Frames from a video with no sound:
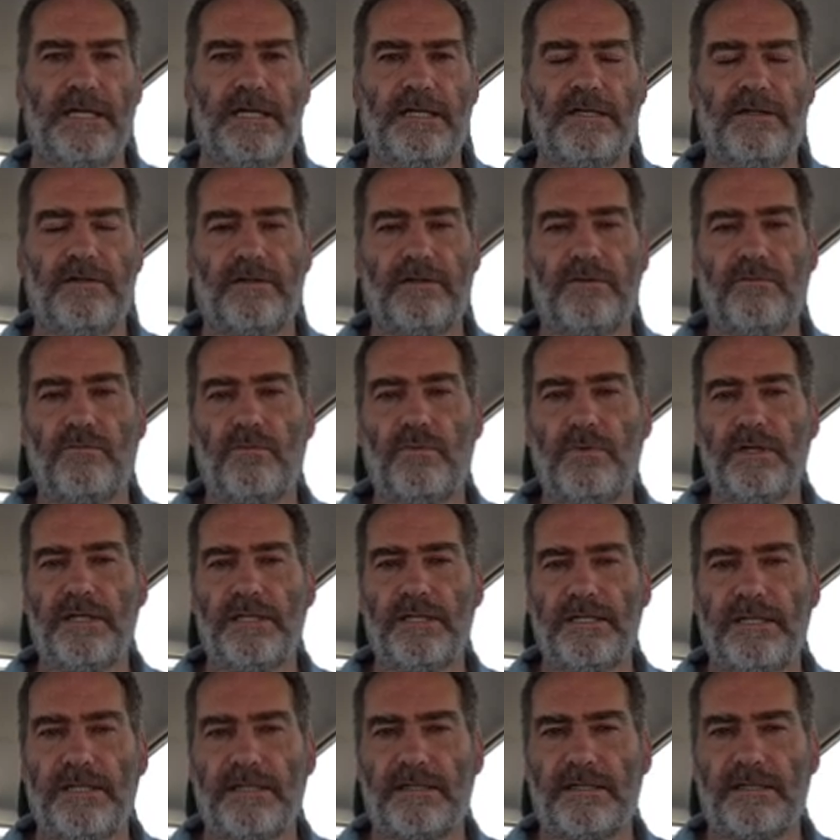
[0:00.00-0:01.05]
And you can
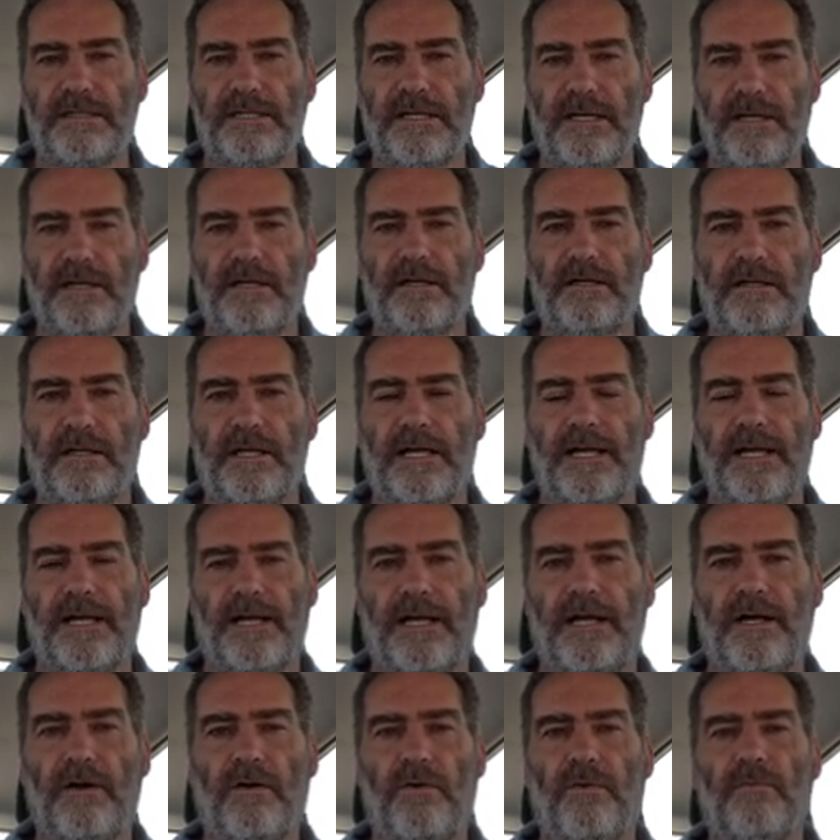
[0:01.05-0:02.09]
really tell
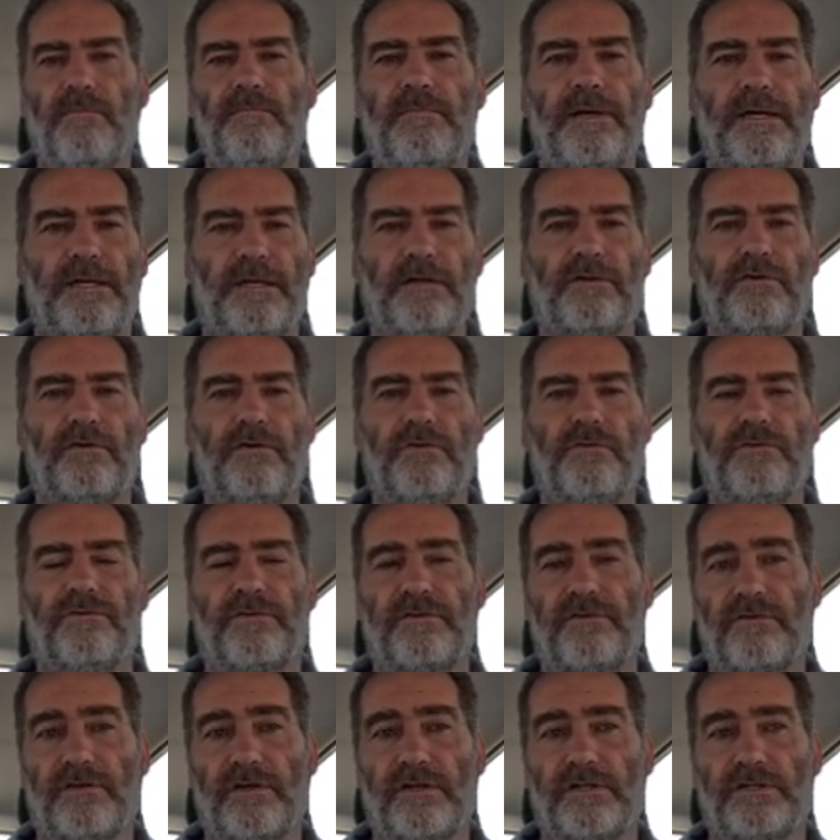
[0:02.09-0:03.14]
how mangroves
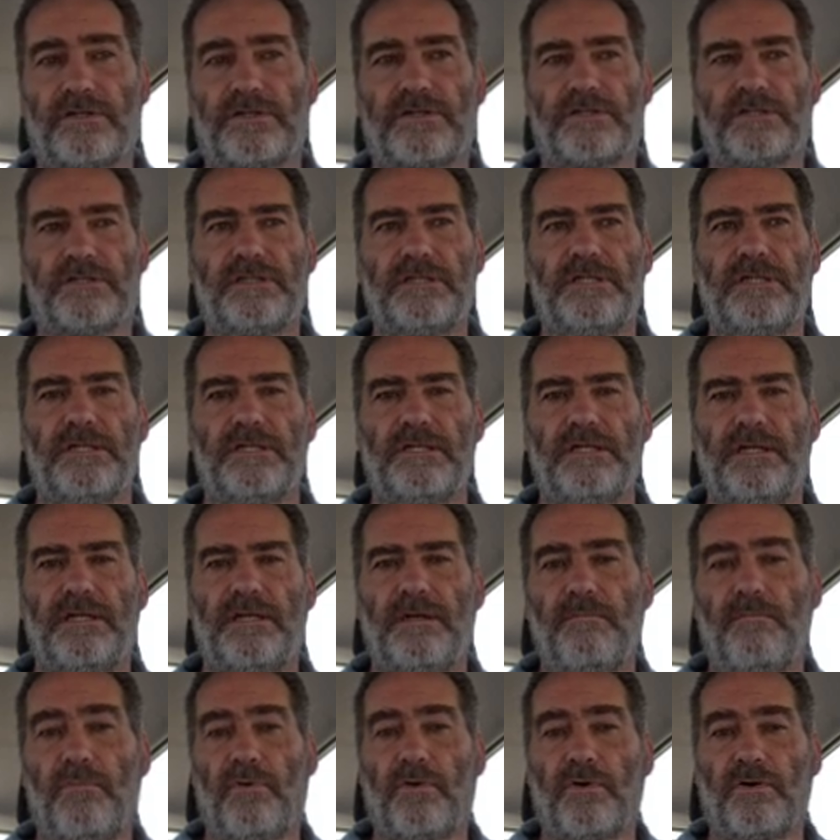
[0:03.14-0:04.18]
are such an
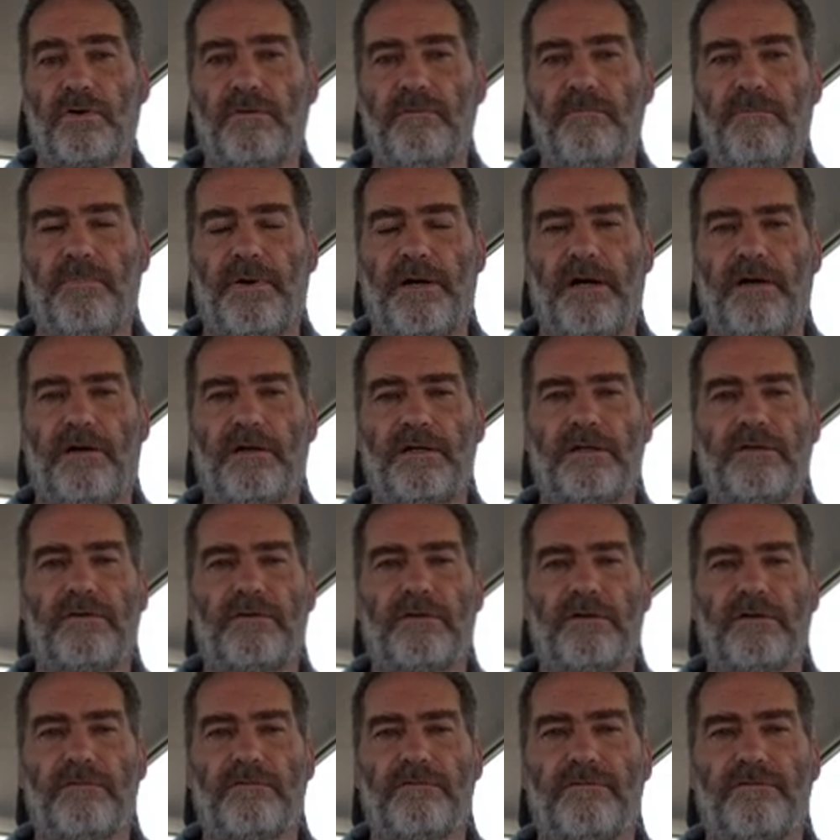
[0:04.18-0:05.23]
important part
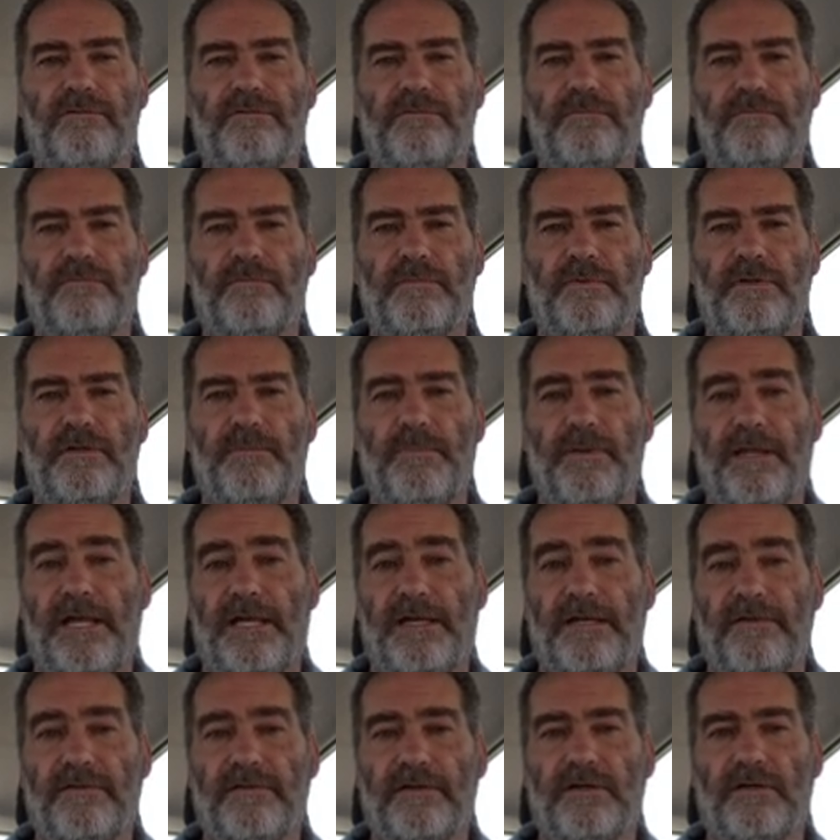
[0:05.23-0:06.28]
of the
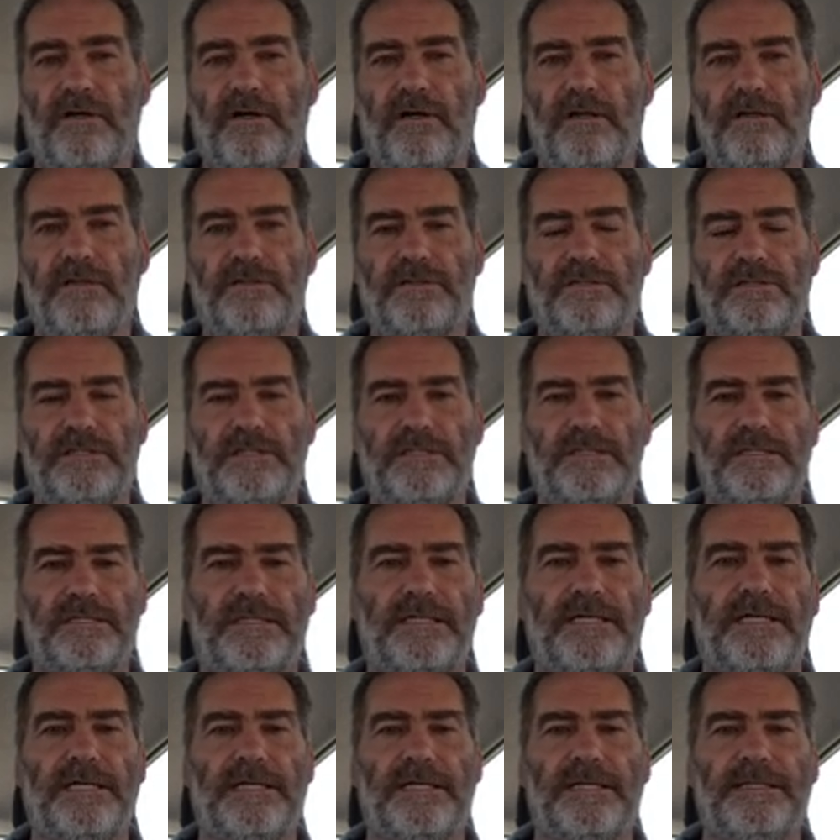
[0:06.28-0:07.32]
planet's ecology.
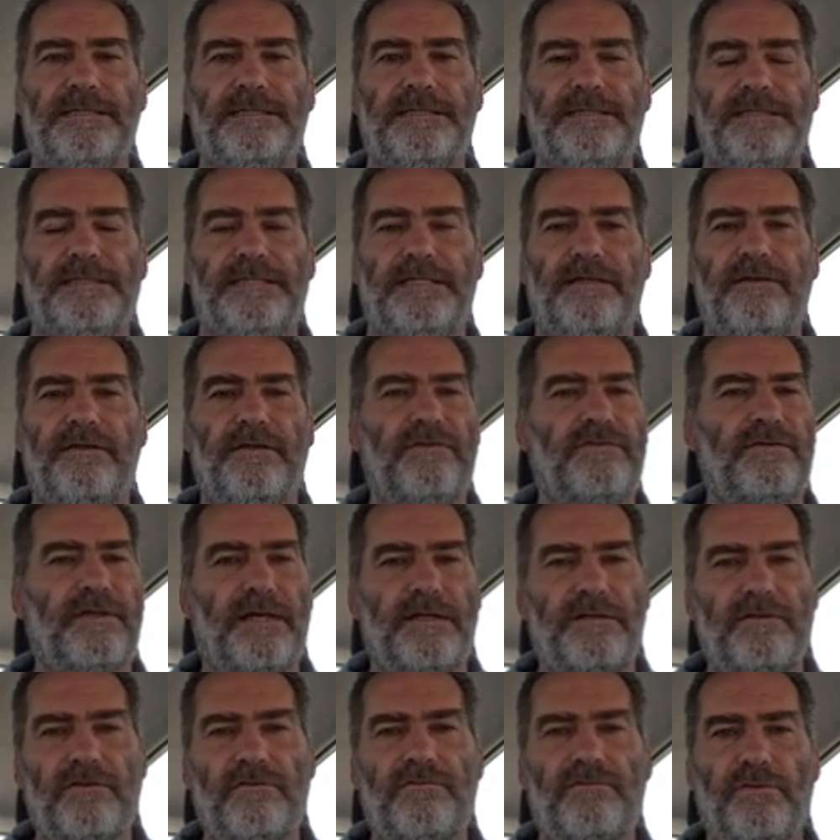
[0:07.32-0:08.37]
The
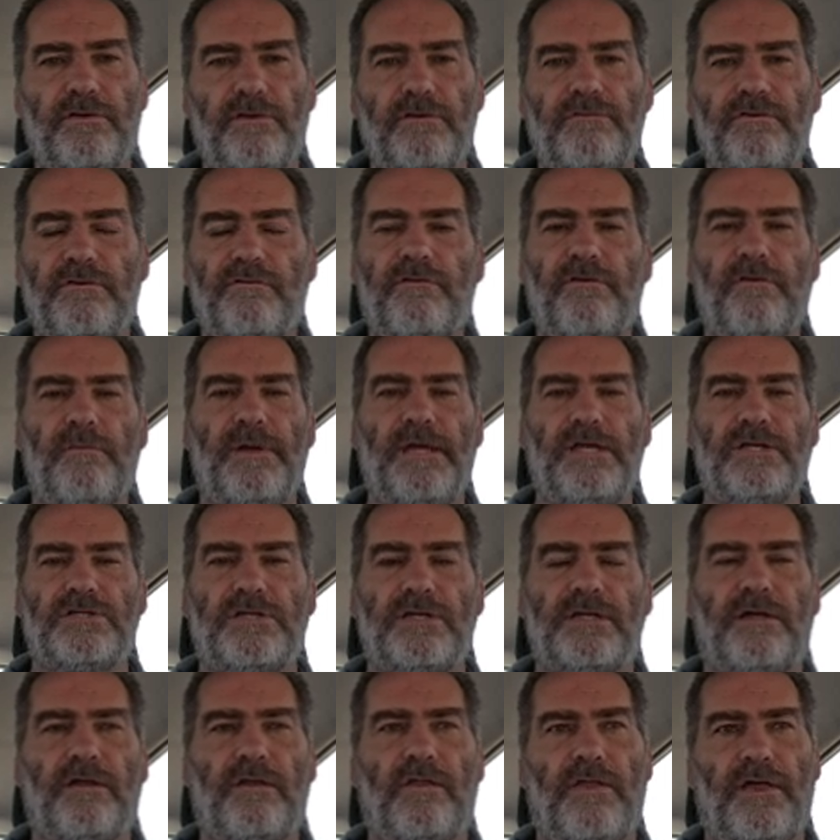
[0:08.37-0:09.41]
site is full of
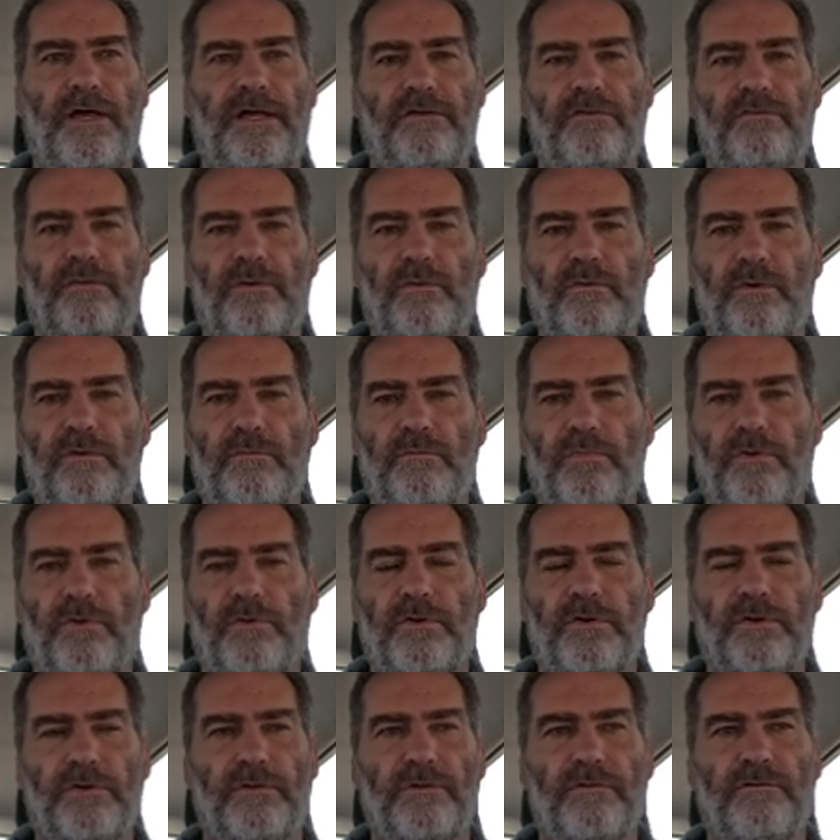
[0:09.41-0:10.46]
information on that, so I won't
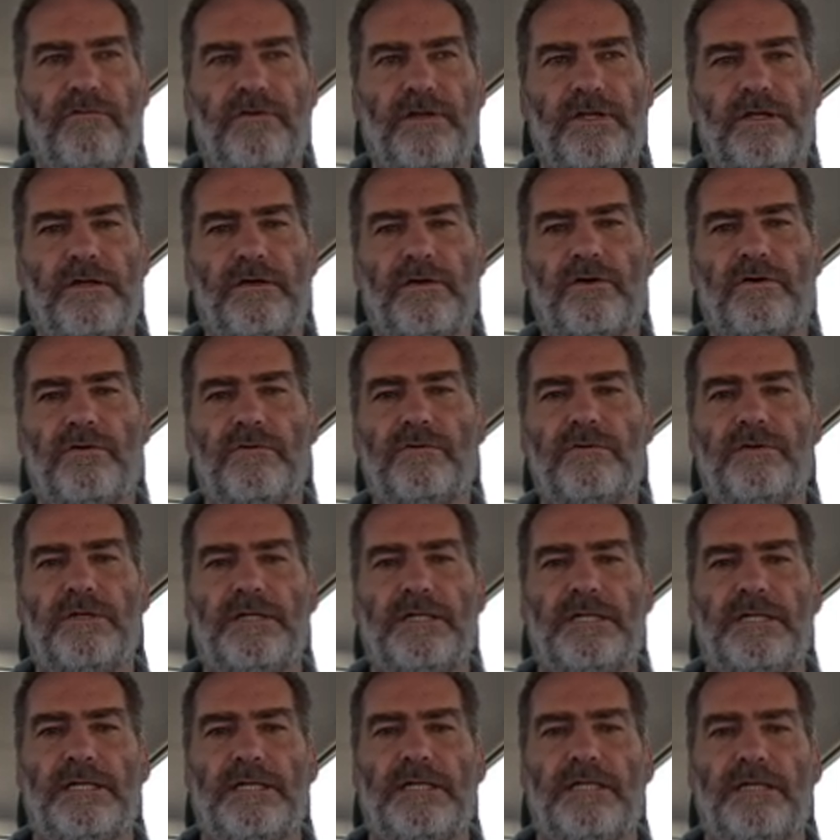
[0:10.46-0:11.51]
bore you on the video
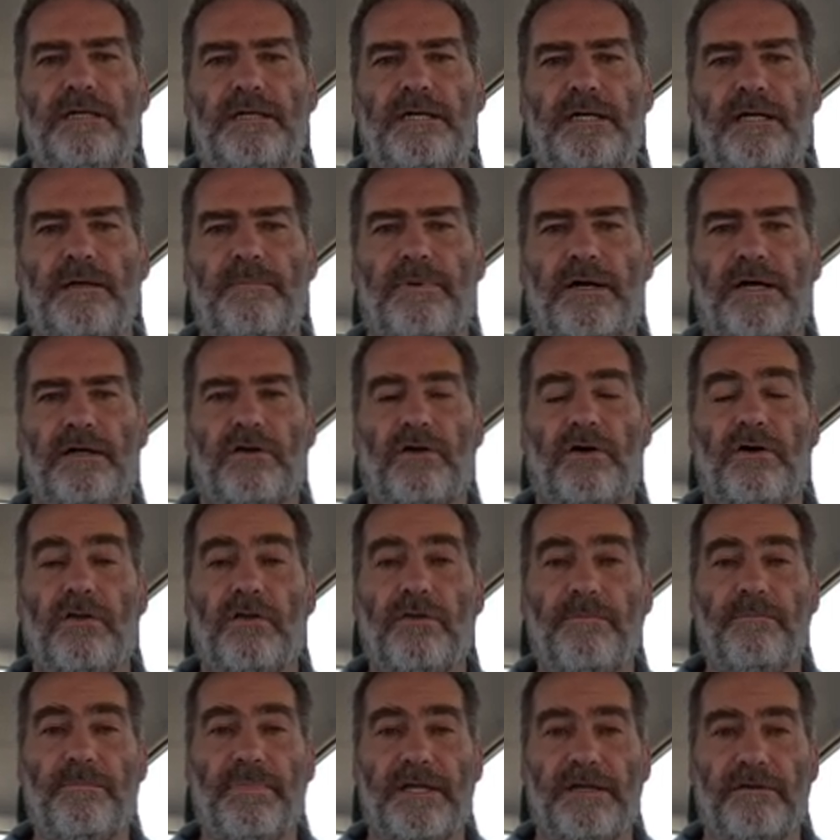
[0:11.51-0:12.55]
about all
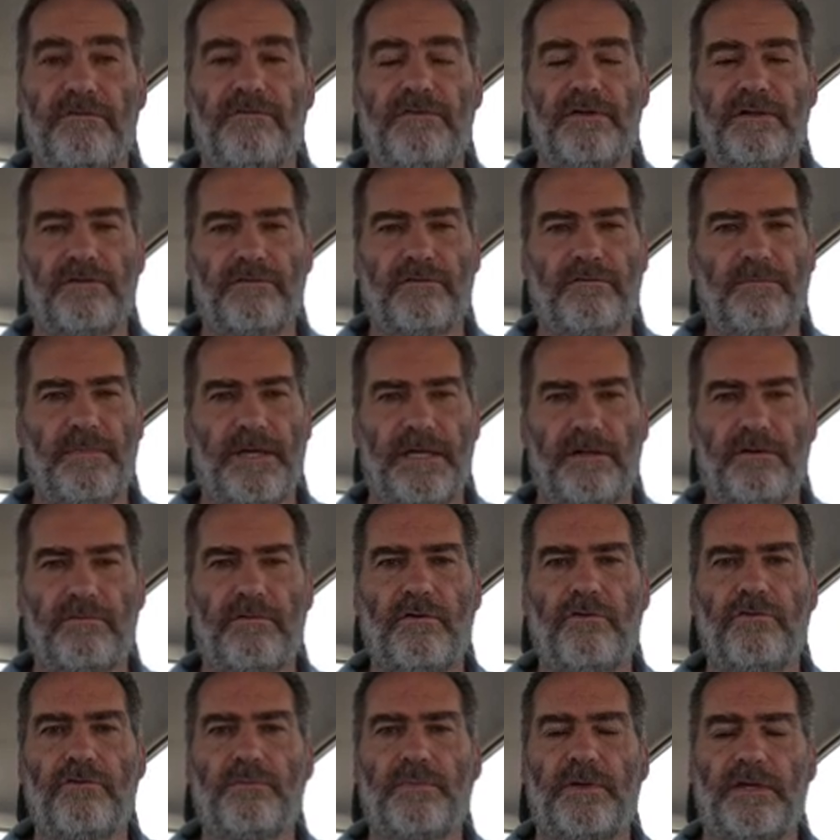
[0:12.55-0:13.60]
the benefits of
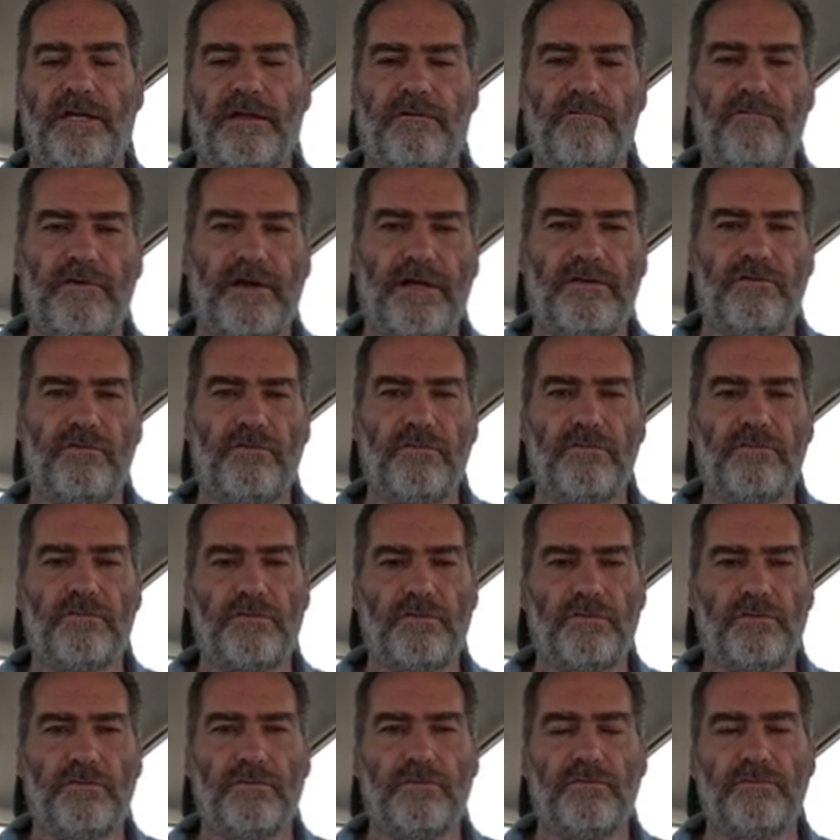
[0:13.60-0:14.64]
mangroves, but I invite you
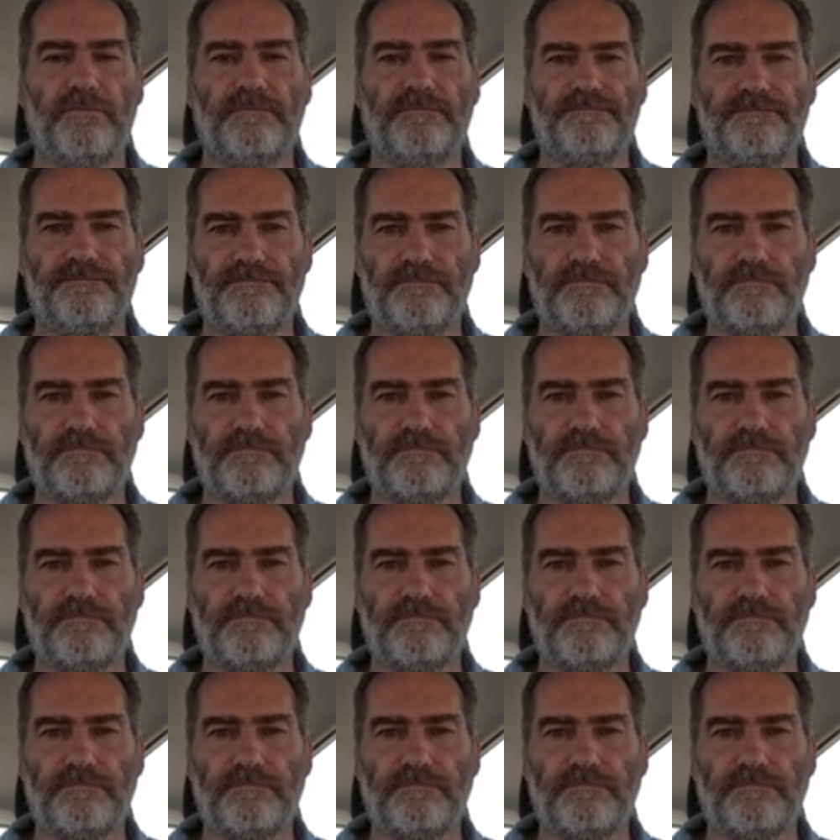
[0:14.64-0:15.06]
to